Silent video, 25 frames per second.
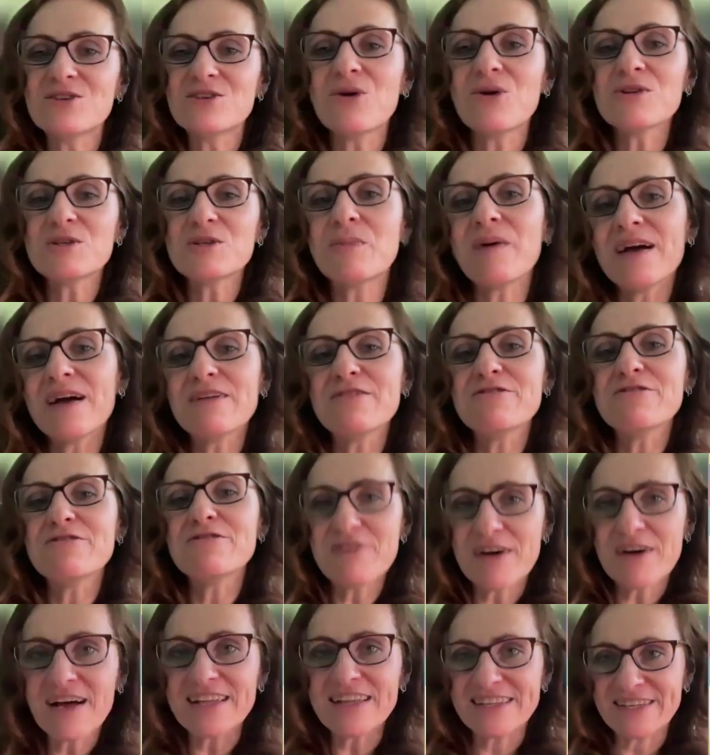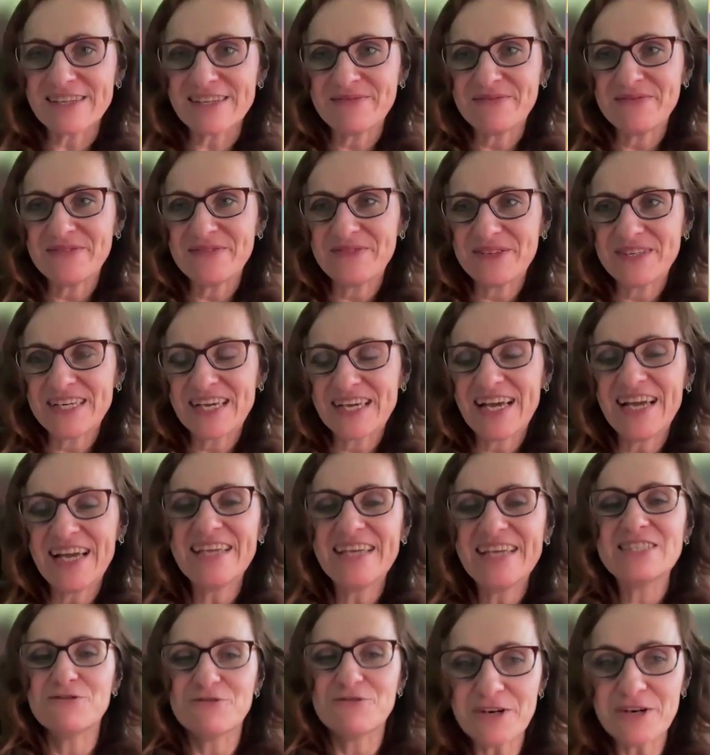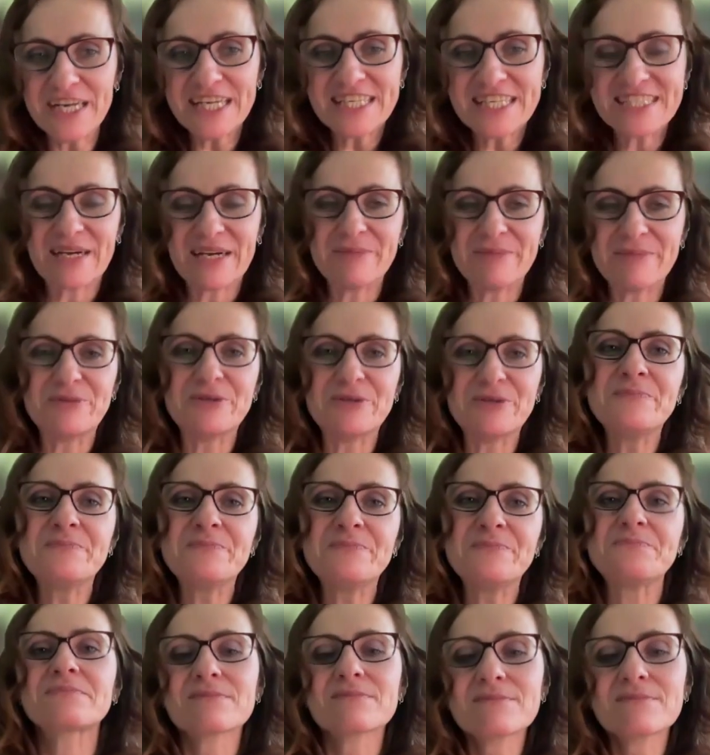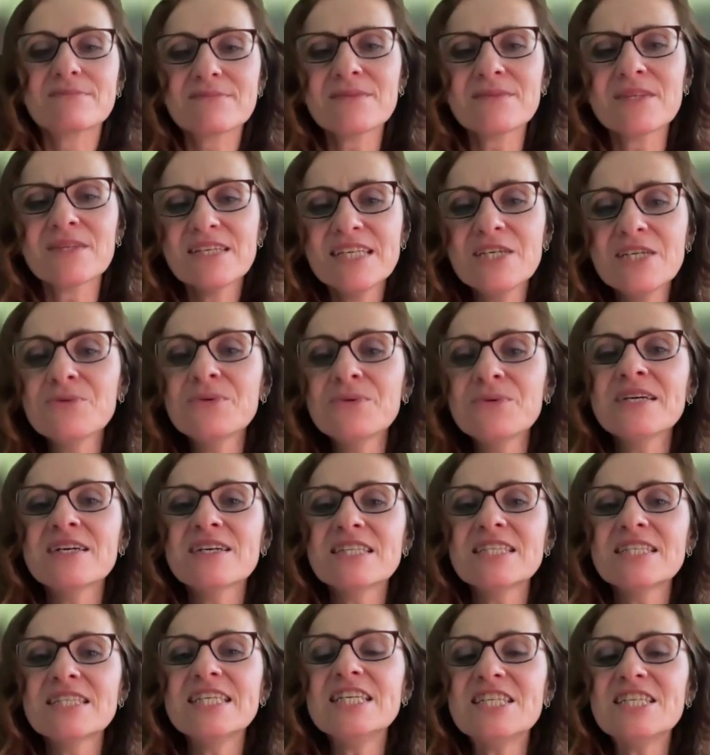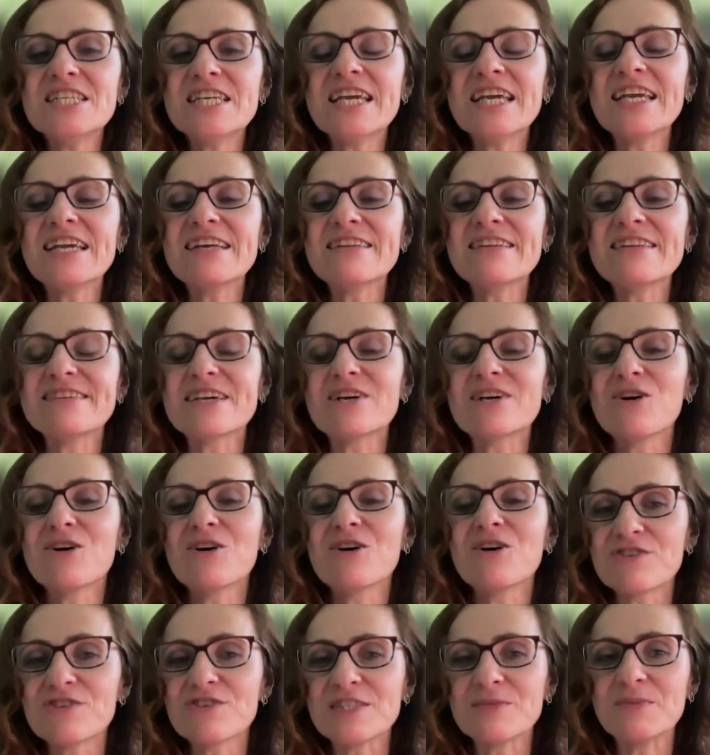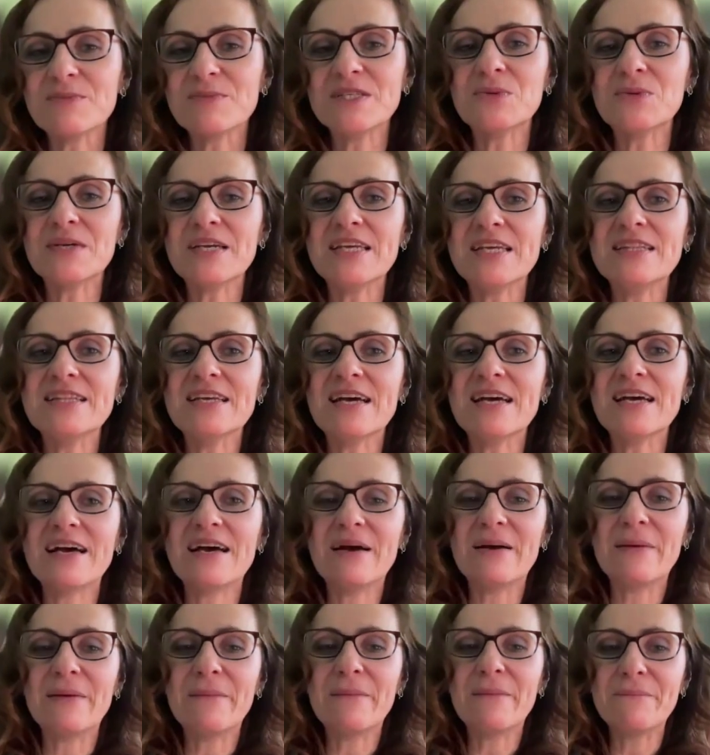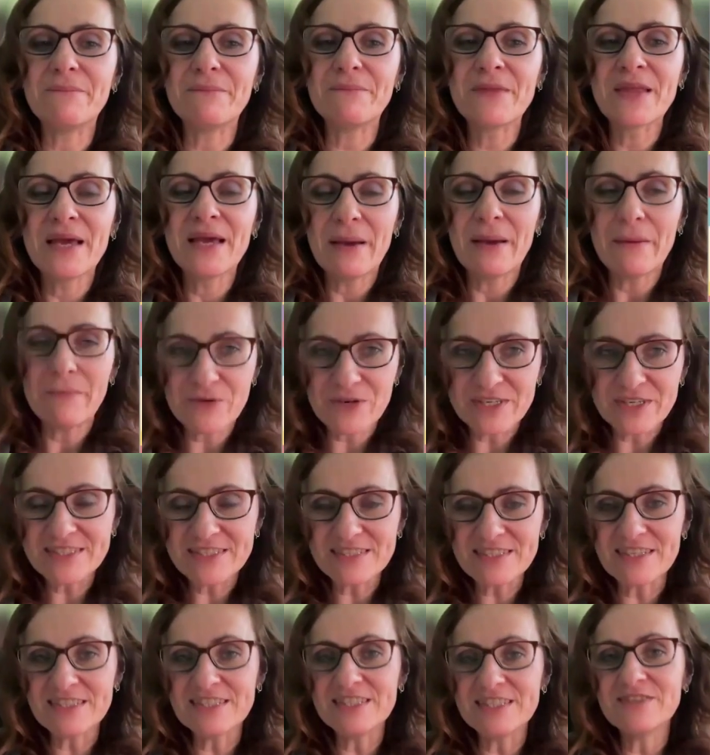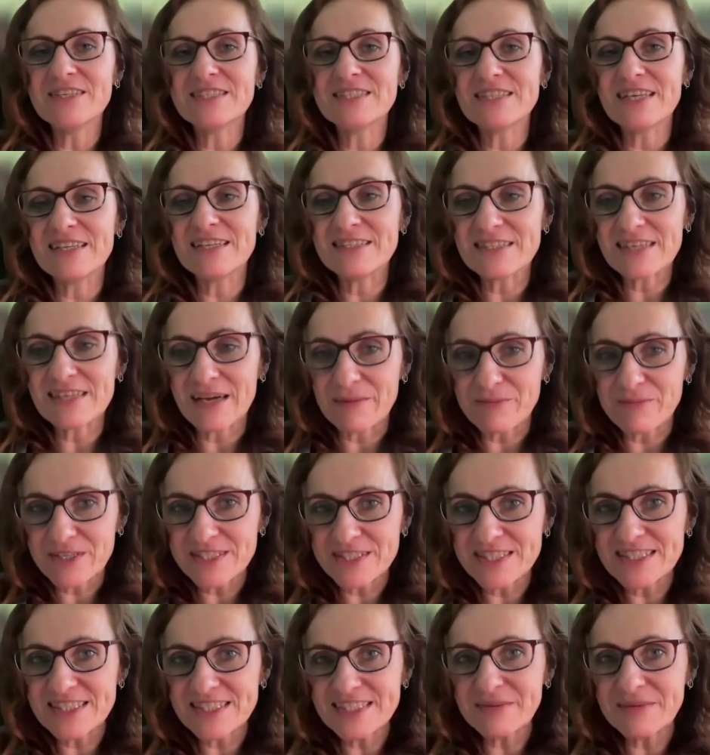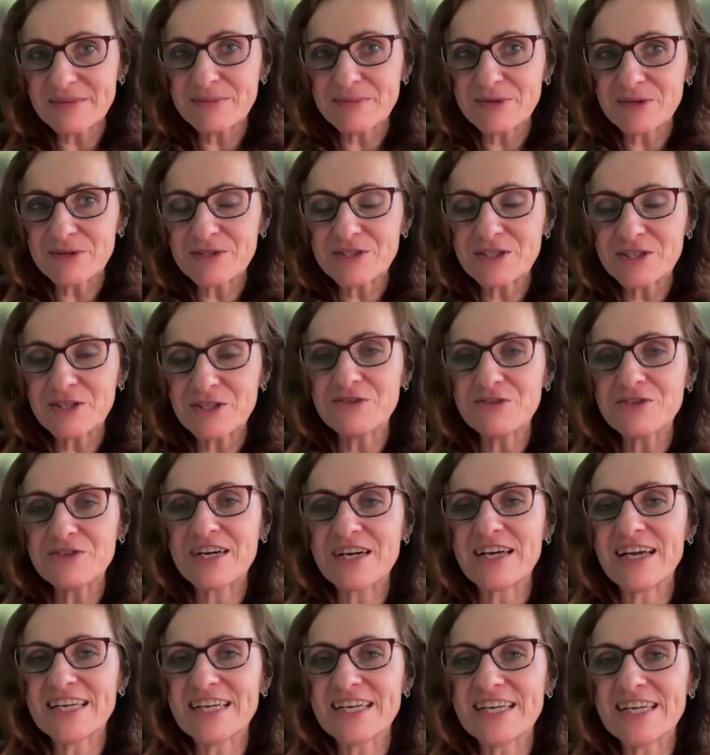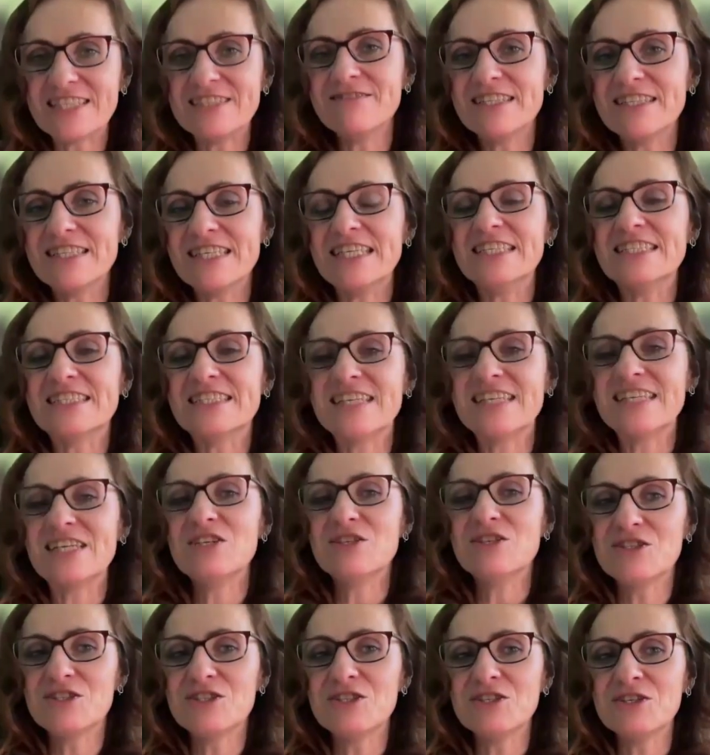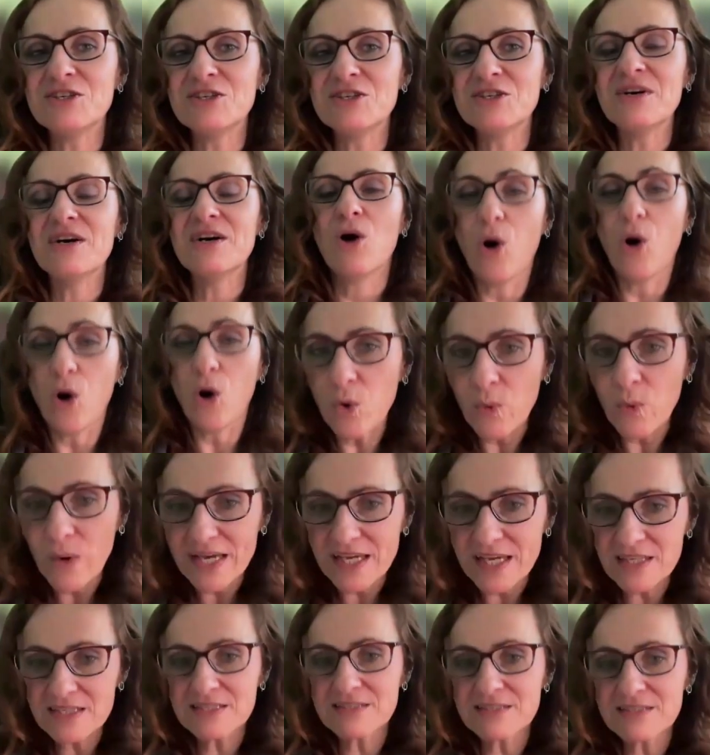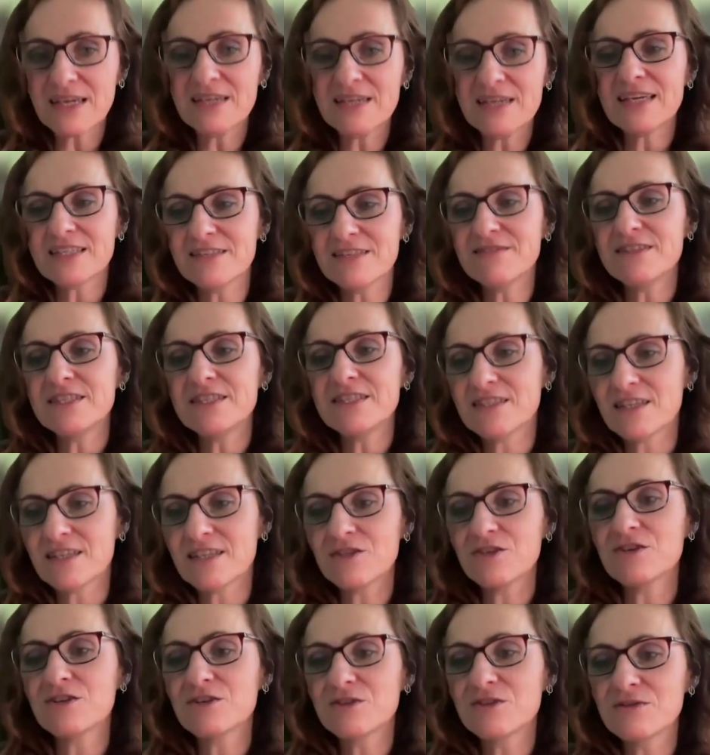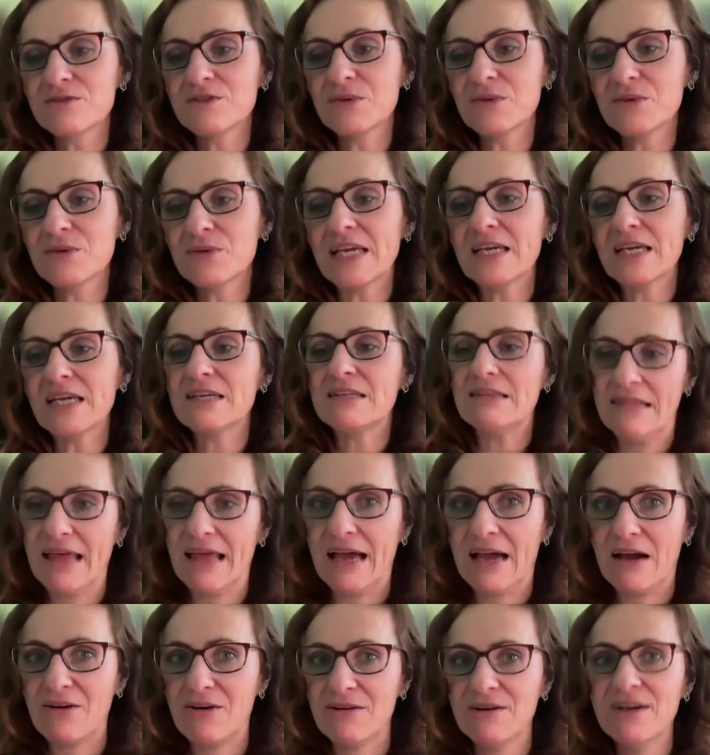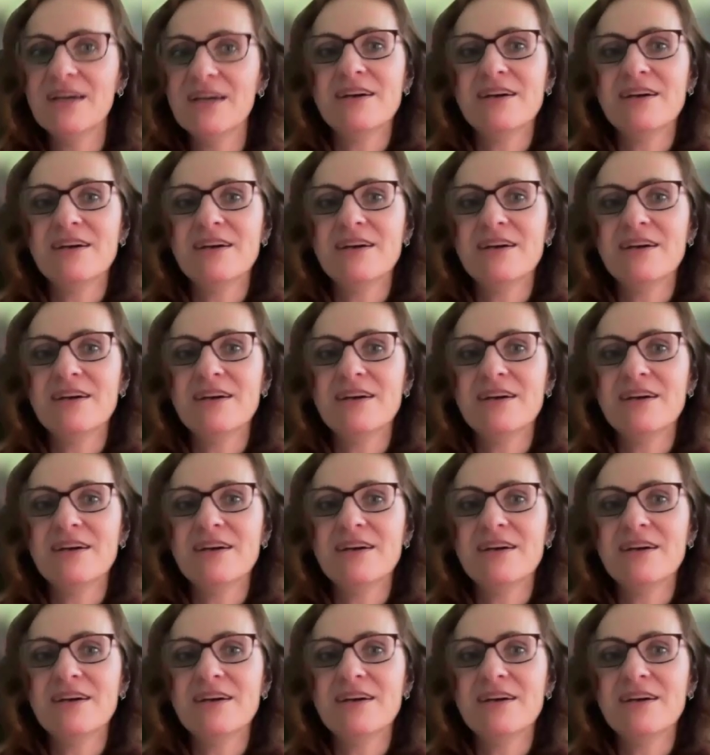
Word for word: taught by fun, okay? So for example, here we are teaching the contrast between present continuous and present simple. So you've got activities that you do always and activities that you're doing now,